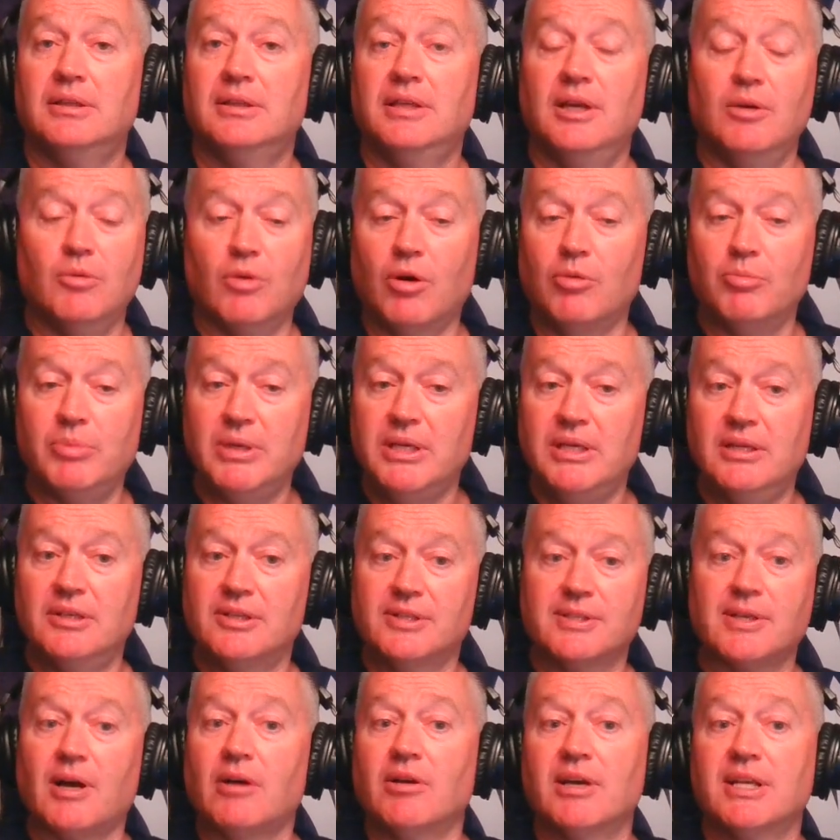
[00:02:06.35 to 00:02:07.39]
It won't be
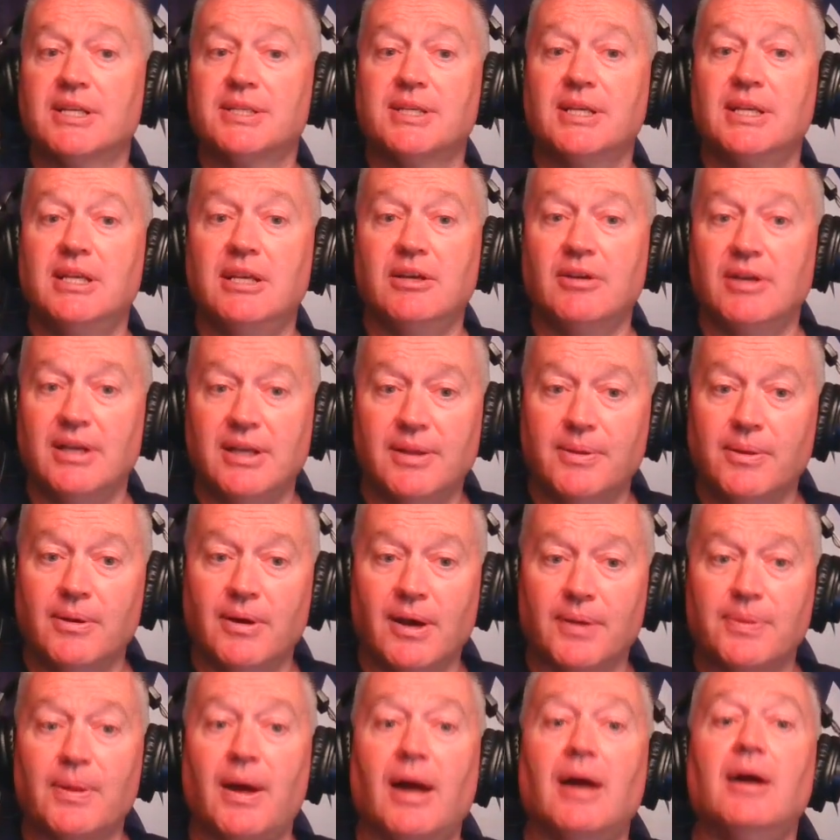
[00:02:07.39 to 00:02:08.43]
Salt Lake City or anything
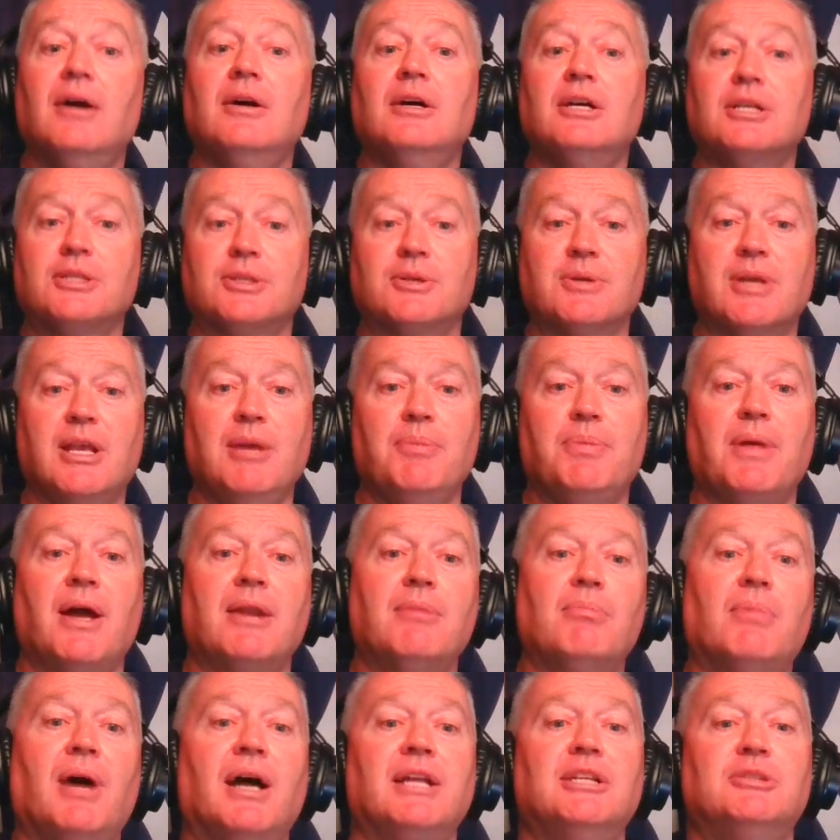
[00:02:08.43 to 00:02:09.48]
like that. So keep that
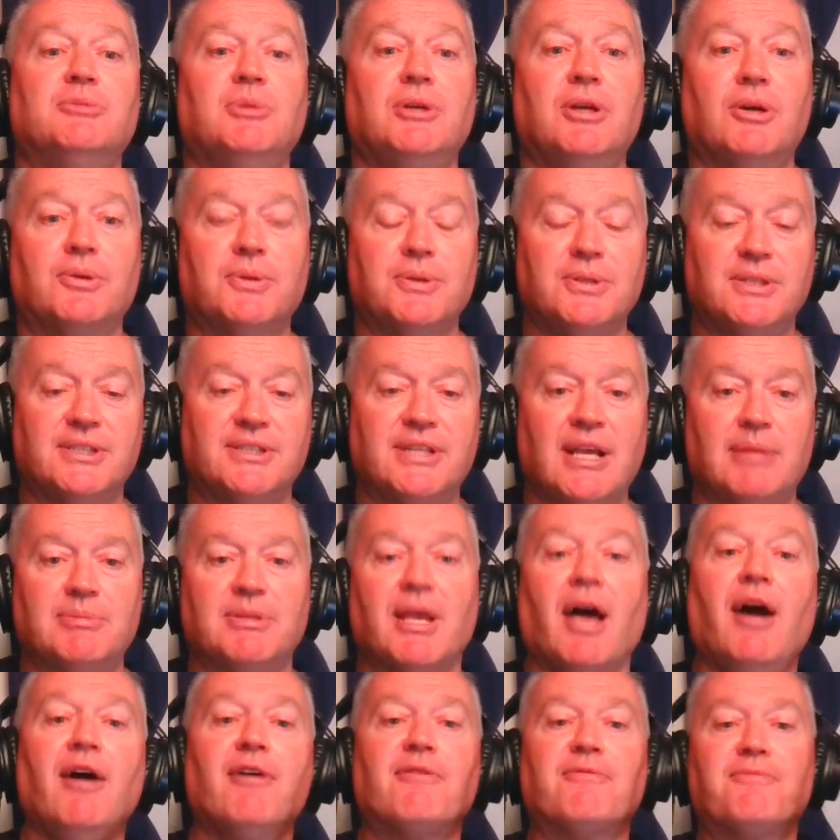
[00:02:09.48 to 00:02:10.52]
in mind as we go through these names.
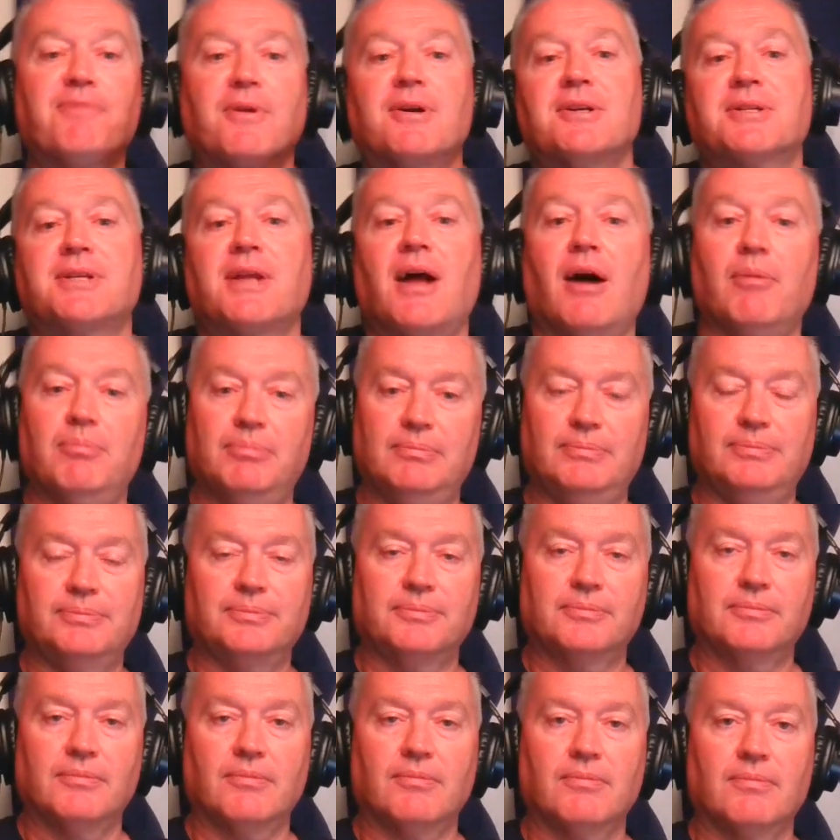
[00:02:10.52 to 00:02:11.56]
First up,
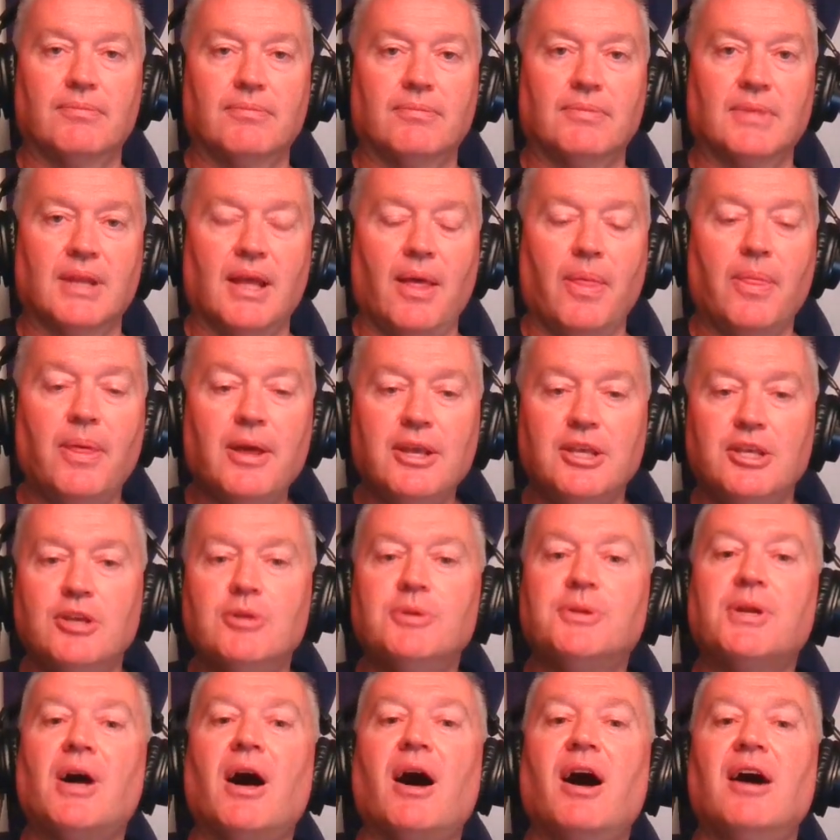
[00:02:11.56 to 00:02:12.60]
the
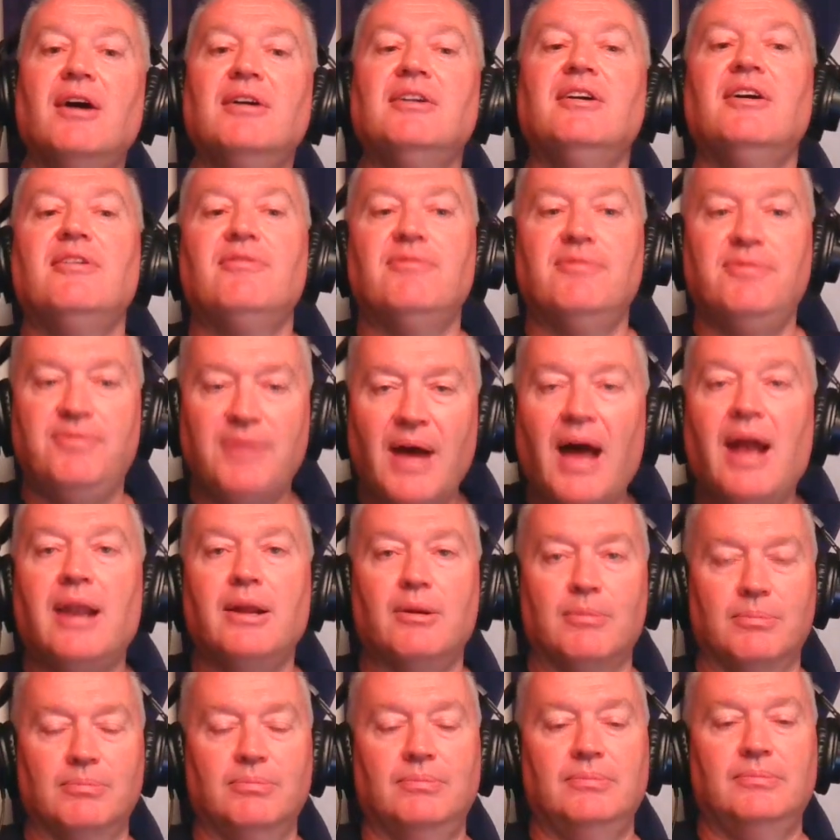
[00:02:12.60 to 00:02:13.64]
Utah
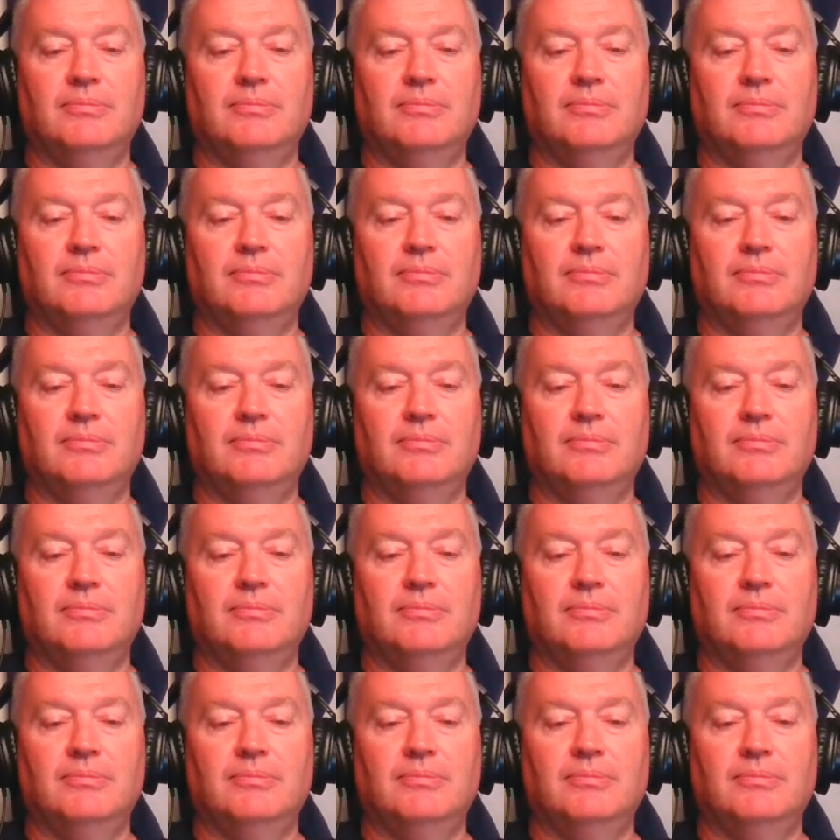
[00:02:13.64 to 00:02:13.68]
Venom.